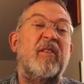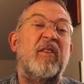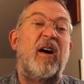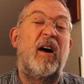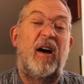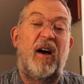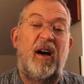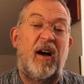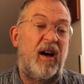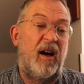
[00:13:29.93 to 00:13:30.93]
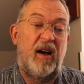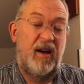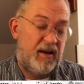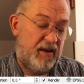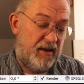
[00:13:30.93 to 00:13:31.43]
uh,
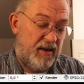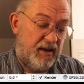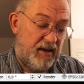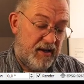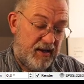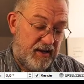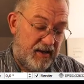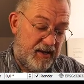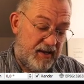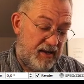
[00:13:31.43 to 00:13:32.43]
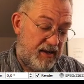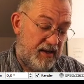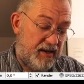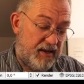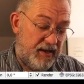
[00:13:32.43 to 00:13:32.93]

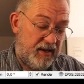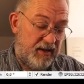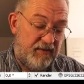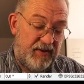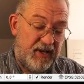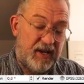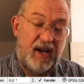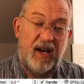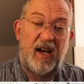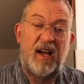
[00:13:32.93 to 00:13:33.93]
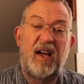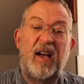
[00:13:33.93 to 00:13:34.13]
NDVI.